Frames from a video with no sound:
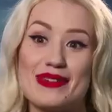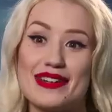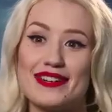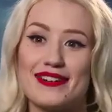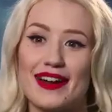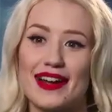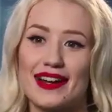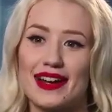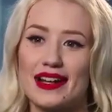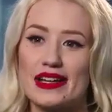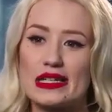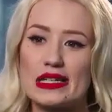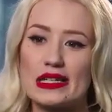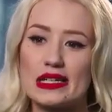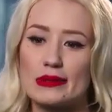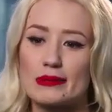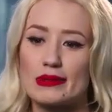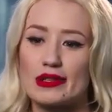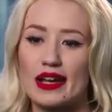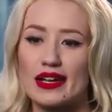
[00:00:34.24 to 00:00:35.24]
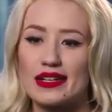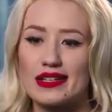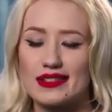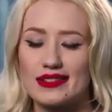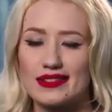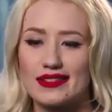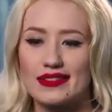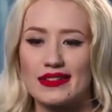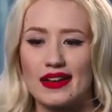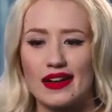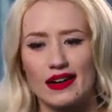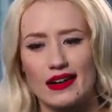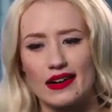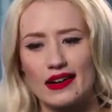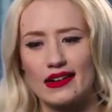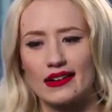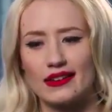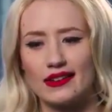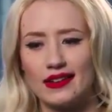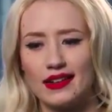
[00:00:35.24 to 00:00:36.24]
be a great idea, but I didn't
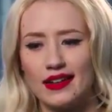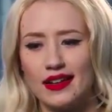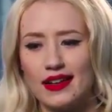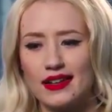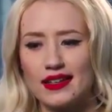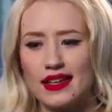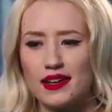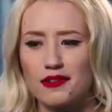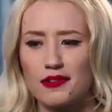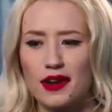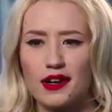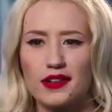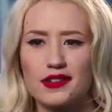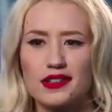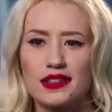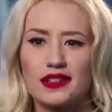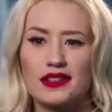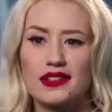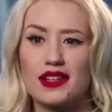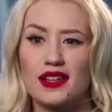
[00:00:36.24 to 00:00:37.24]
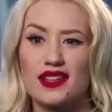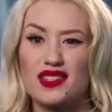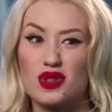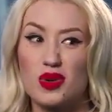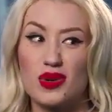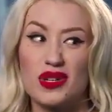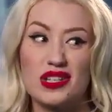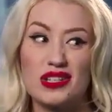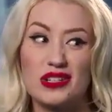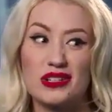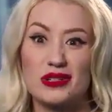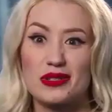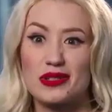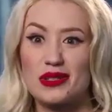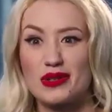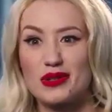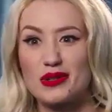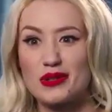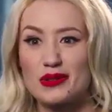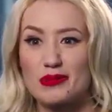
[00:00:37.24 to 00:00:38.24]
get a record deal until I was 22,
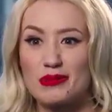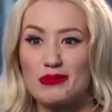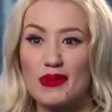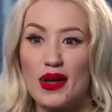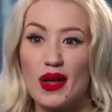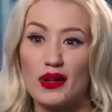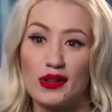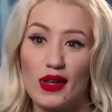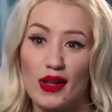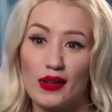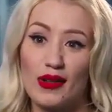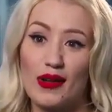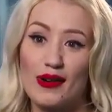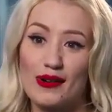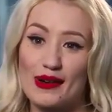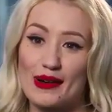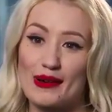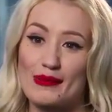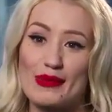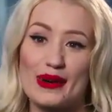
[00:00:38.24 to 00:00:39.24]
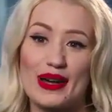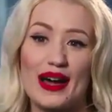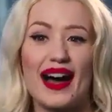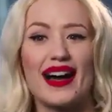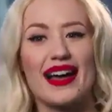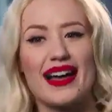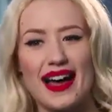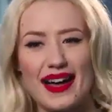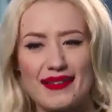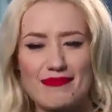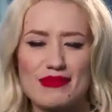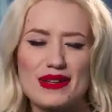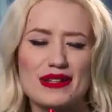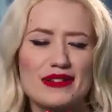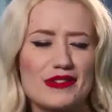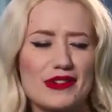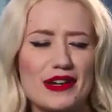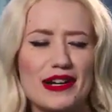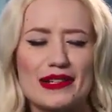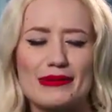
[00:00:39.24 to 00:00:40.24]
so it took a lot longer, but I had
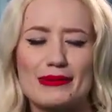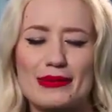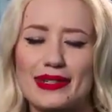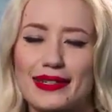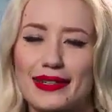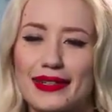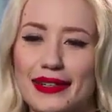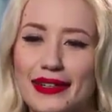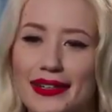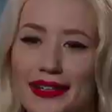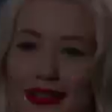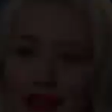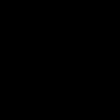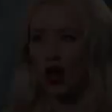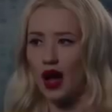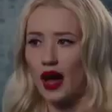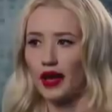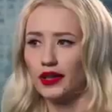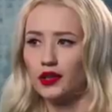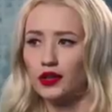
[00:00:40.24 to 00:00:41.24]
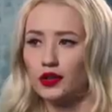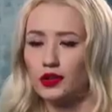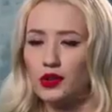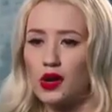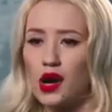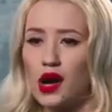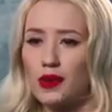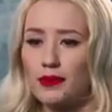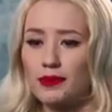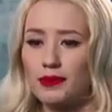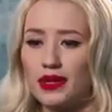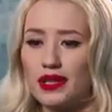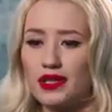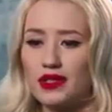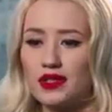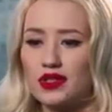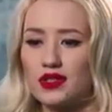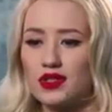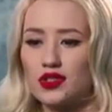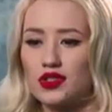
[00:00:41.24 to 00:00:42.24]
big dreams. I grew up in
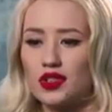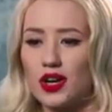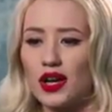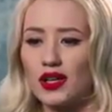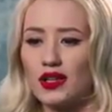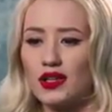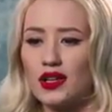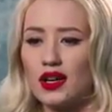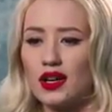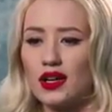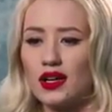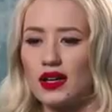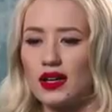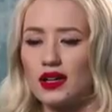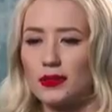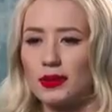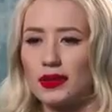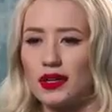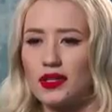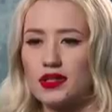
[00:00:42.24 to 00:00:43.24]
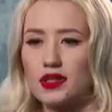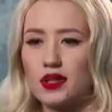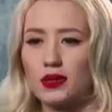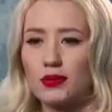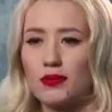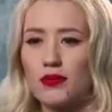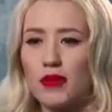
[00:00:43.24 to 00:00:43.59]
Australia in a place called